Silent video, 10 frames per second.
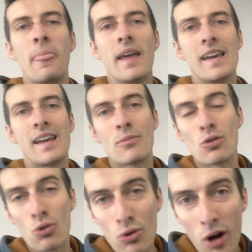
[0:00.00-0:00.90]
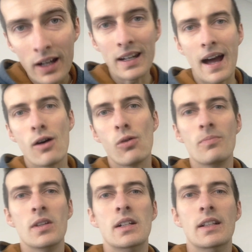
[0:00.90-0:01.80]
that he comes running
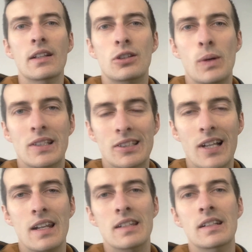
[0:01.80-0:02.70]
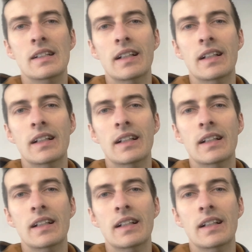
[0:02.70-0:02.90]
out to his son